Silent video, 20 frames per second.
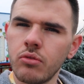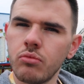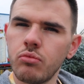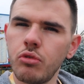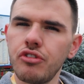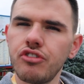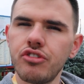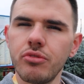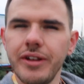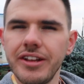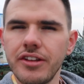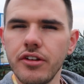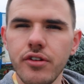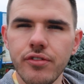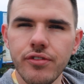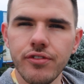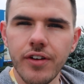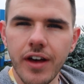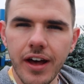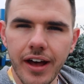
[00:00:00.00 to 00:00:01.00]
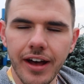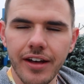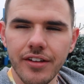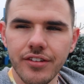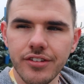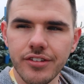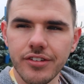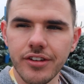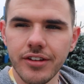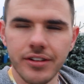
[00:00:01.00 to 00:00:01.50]
What should we do
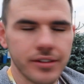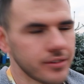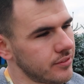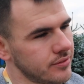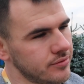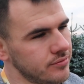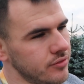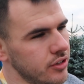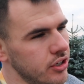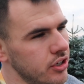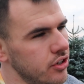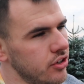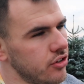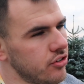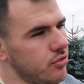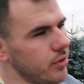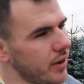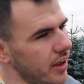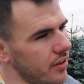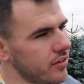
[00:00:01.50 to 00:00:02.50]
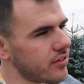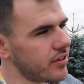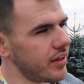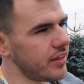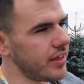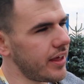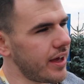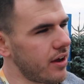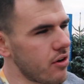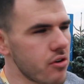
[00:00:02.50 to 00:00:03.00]
first? Should we go and see
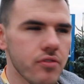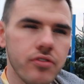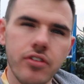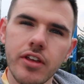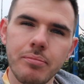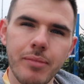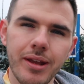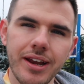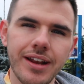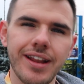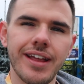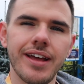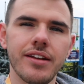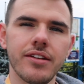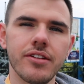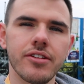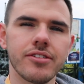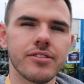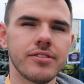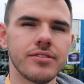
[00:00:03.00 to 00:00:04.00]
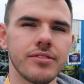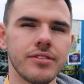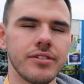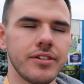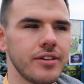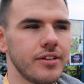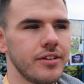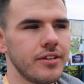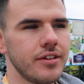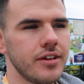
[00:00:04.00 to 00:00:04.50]
the Elves in Miniland
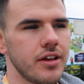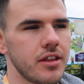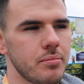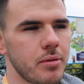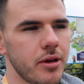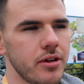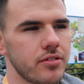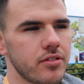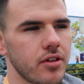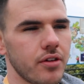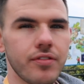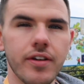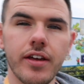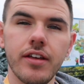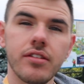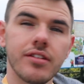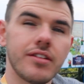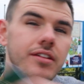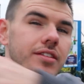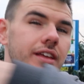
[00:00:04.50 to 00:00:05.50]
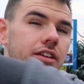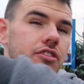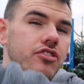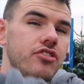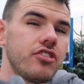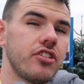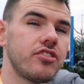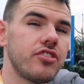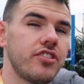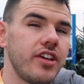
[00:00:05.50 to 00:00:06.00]
at the post office? Because that's
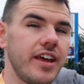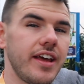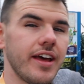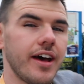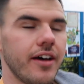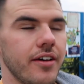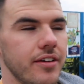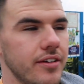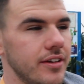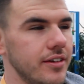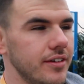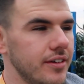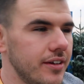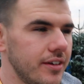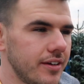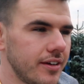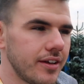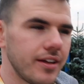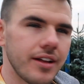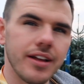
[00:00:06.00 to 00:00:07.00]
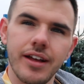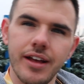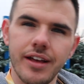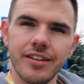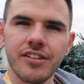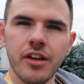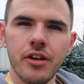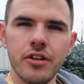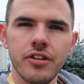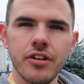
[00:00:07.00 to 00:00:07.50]
just here.
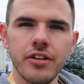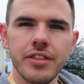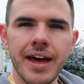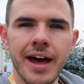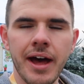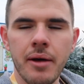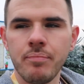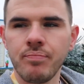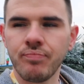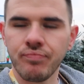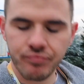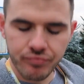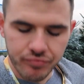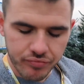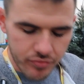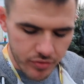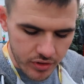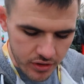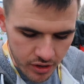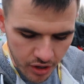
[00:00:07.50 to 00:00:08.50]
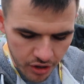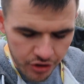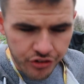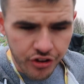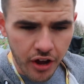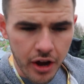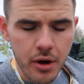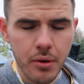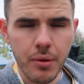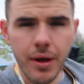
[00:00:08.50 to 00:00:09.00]
Let's go and do that.
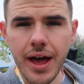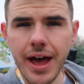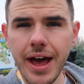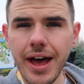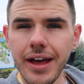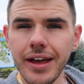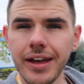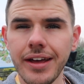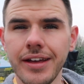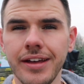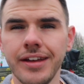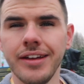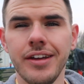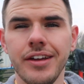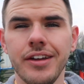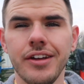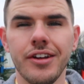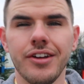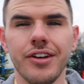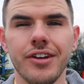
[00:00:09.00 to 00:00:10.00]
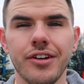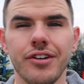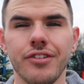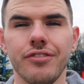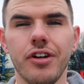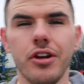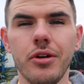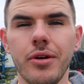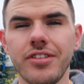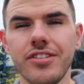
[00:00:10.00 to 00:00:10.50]
So
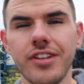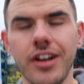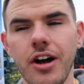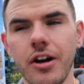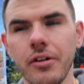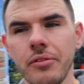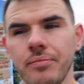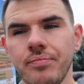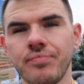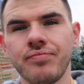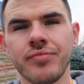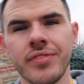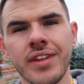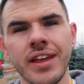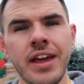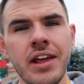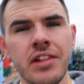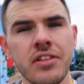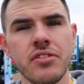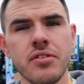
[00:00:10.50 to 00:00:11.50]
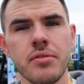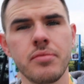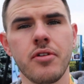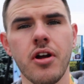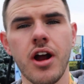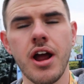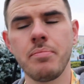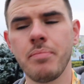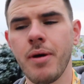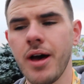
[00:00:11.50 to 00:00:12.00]
follow us along, hit the
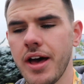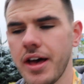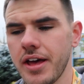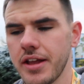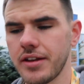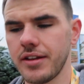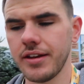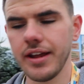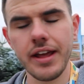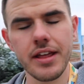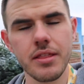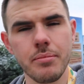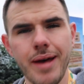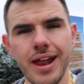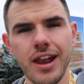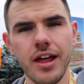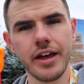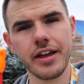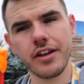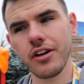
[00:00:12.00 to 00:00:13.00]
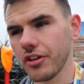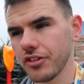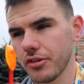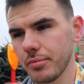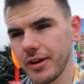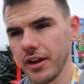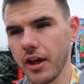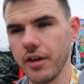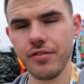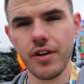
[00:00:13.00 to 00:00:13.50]
subscribe button, hit the bell icon to
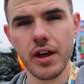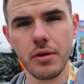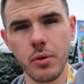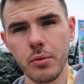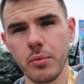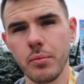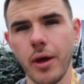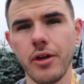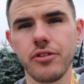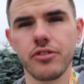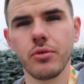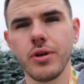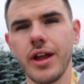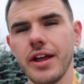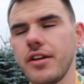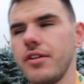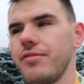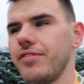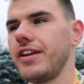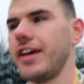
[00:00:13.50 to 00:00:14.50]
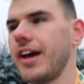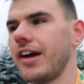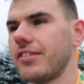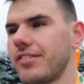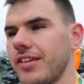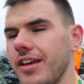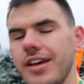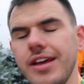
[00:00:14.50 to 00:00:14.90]
be notified when we post all our new videos.